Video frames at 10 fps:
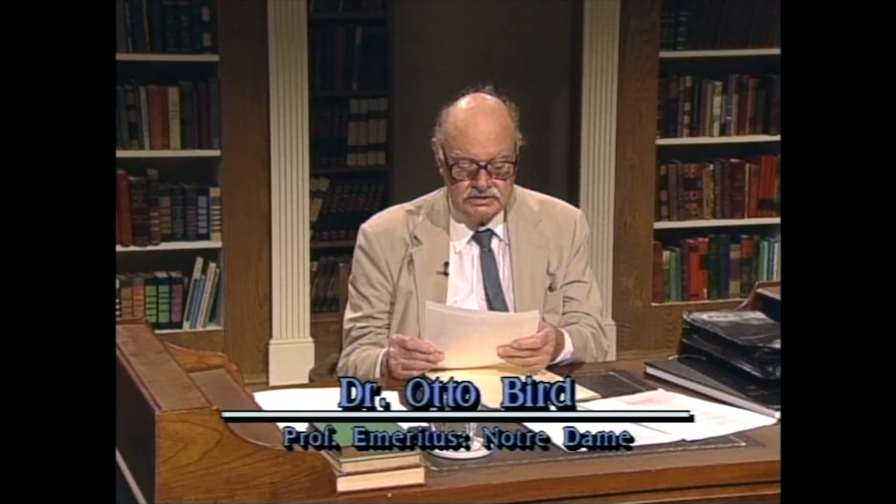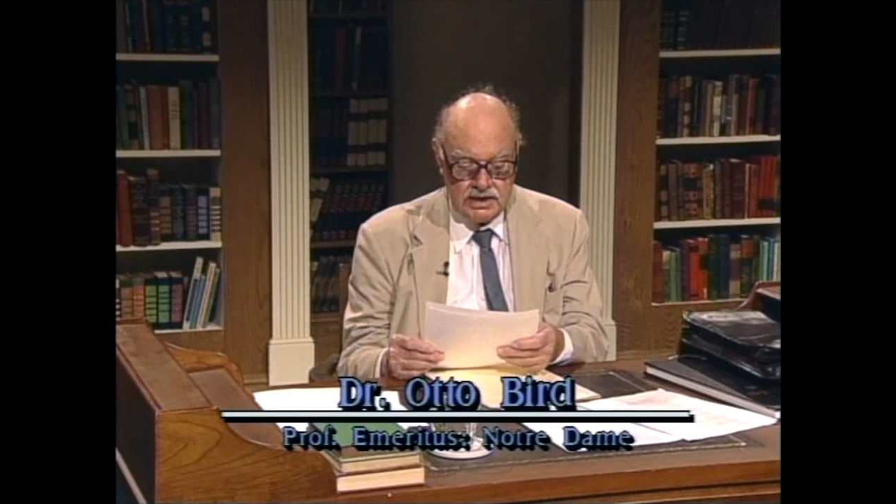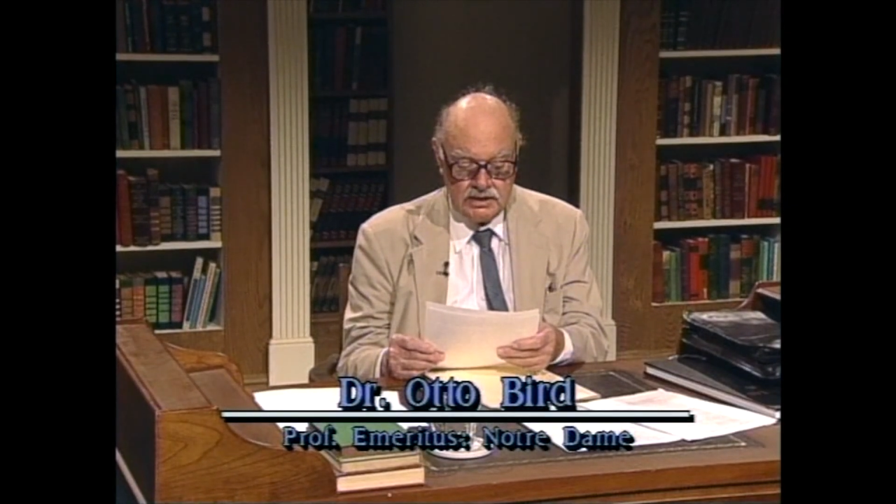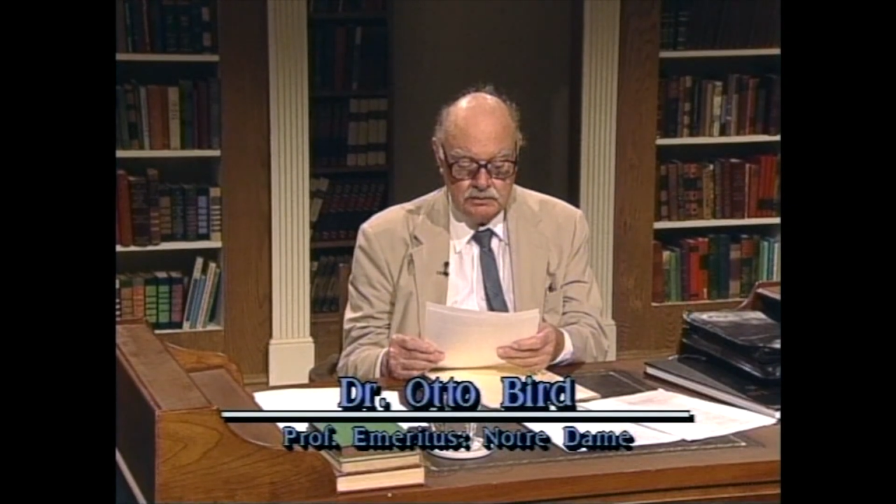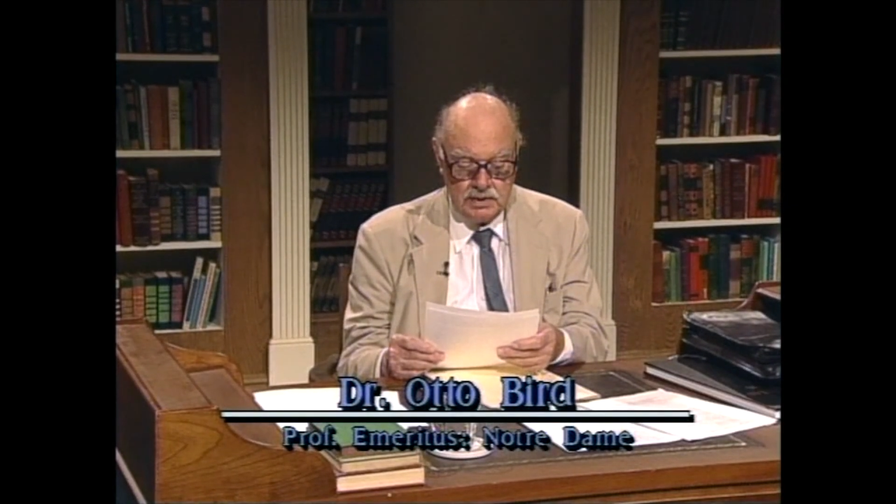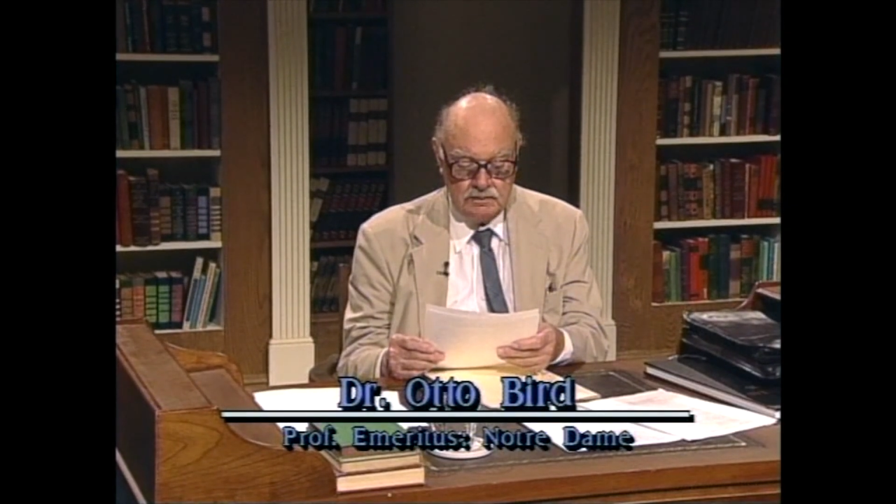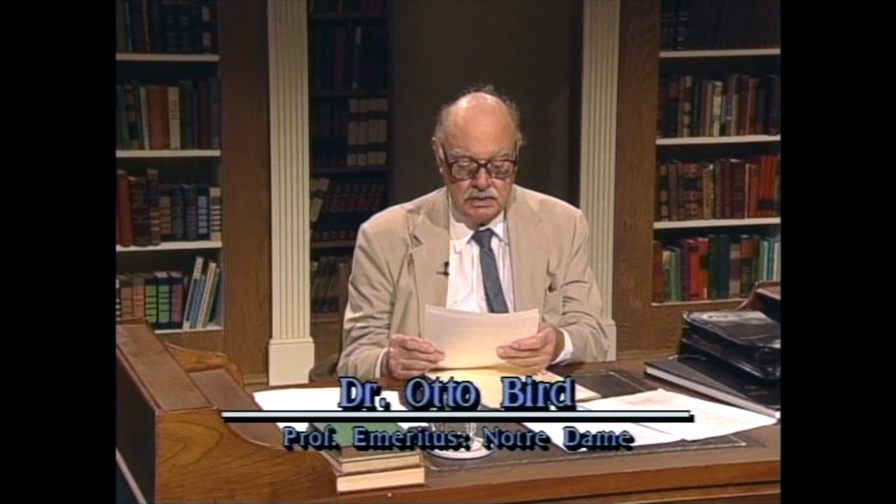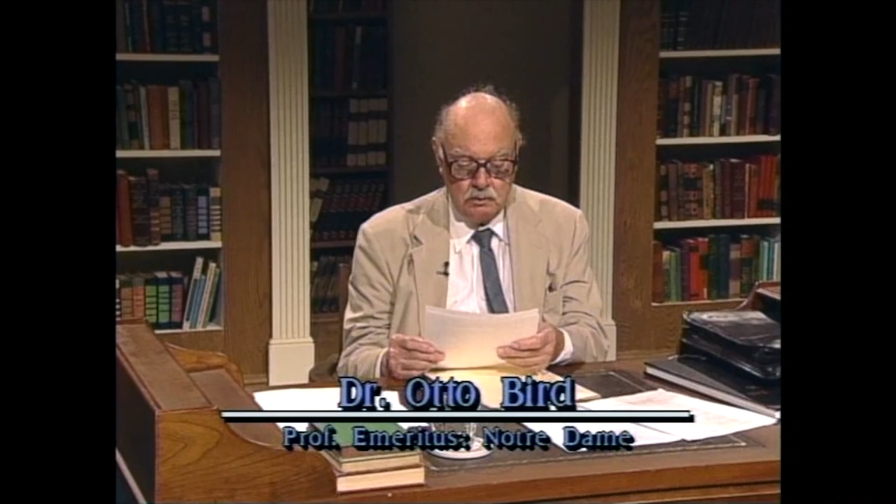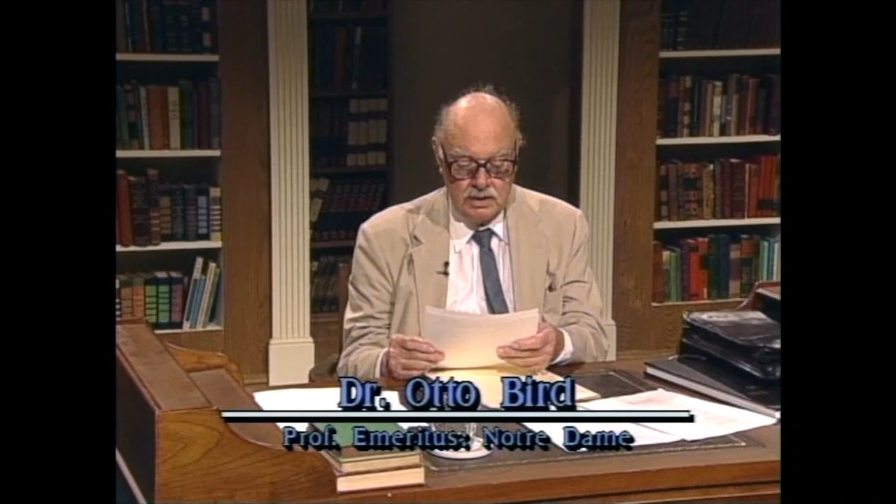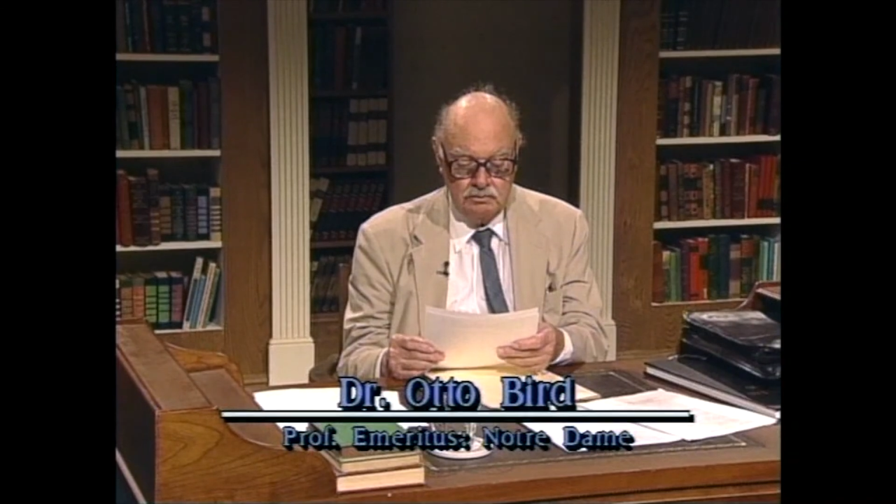occupied by
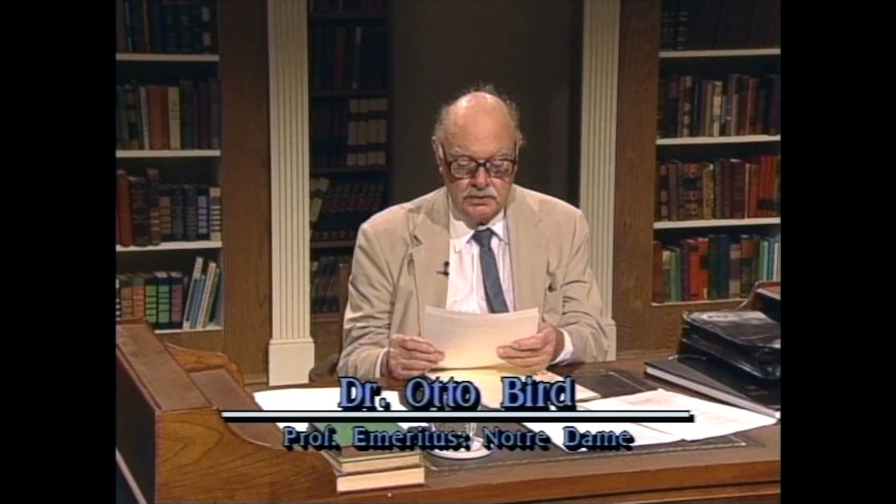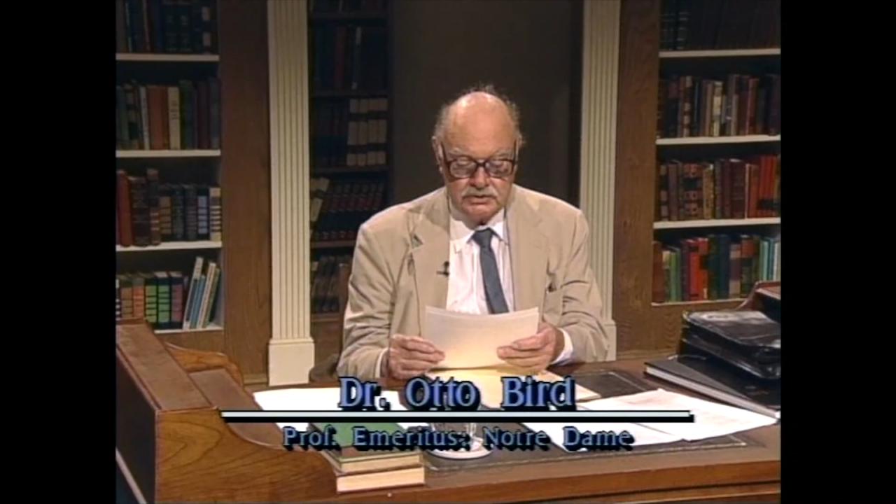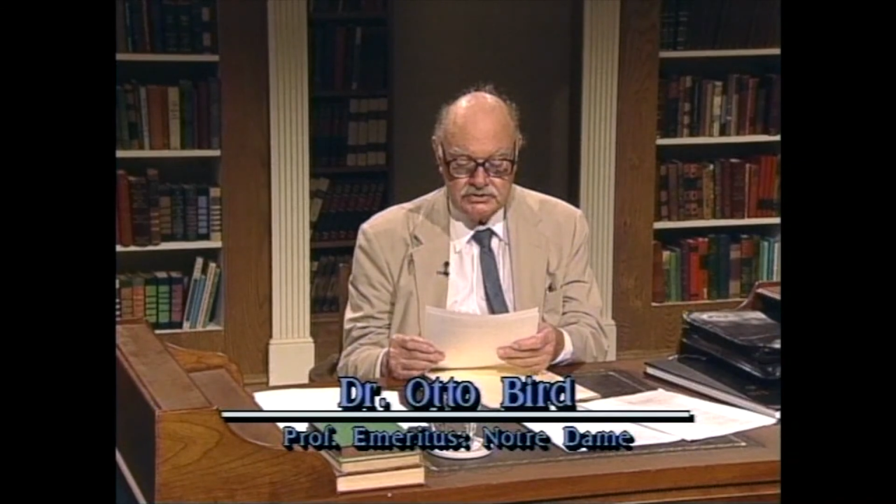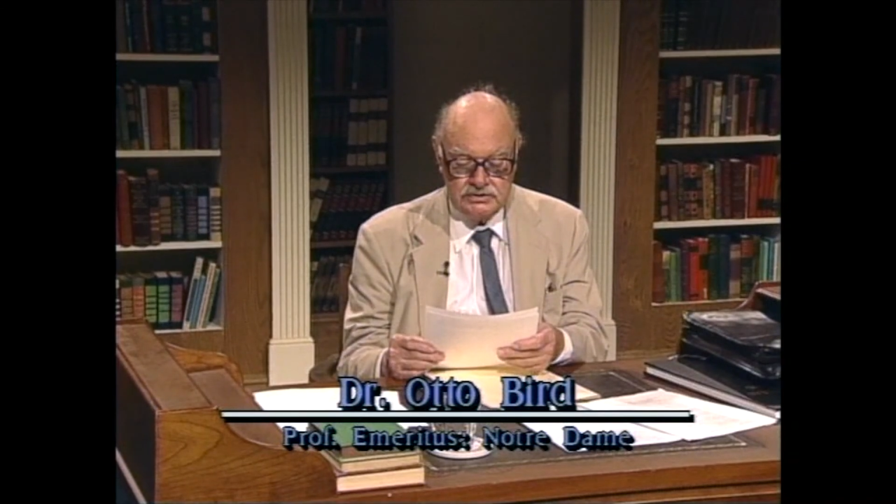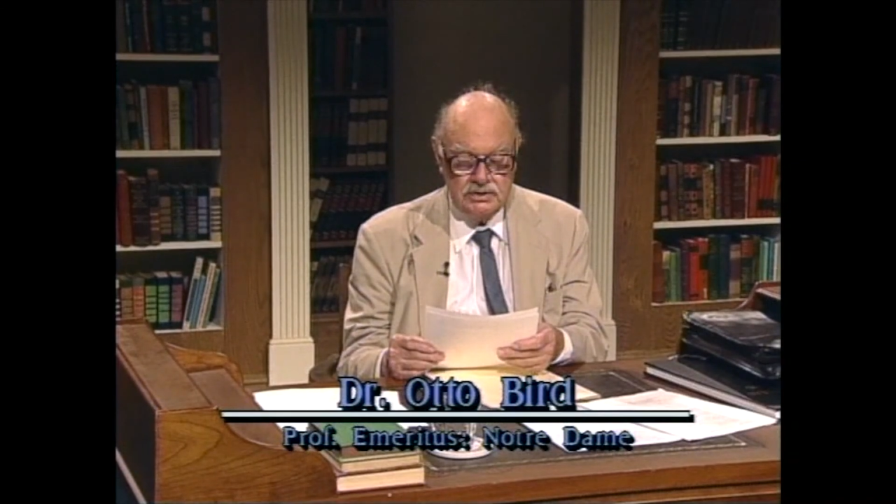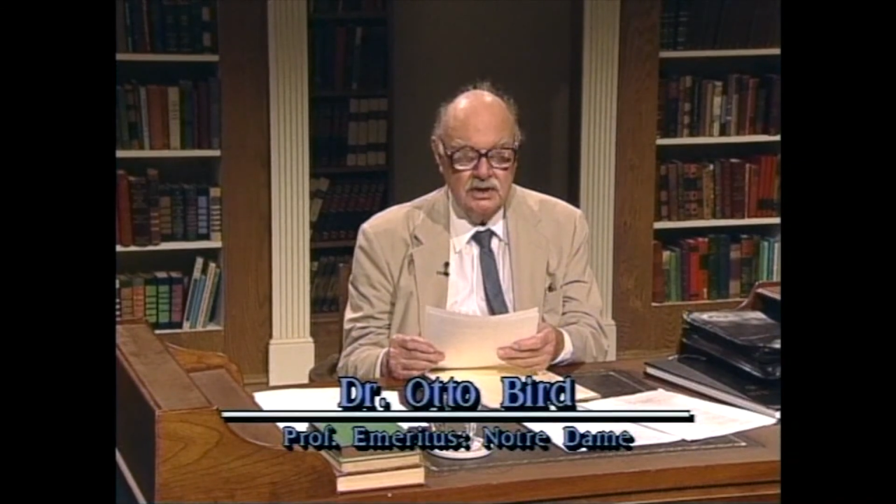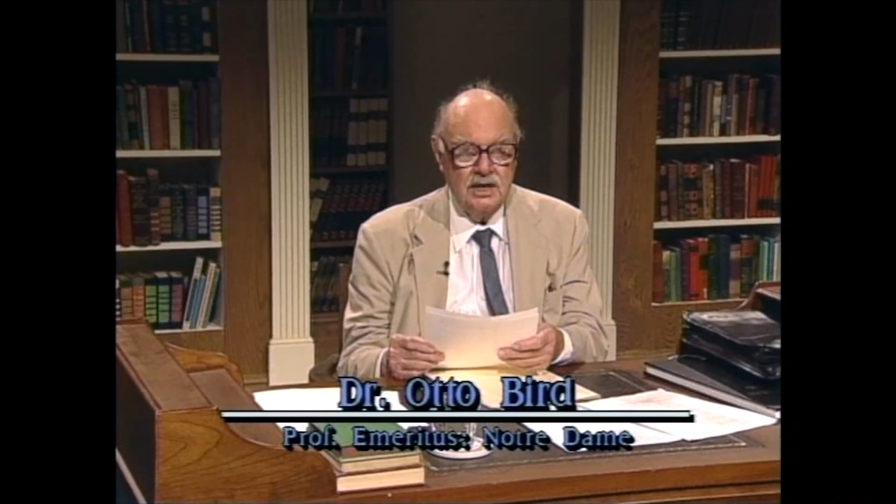one person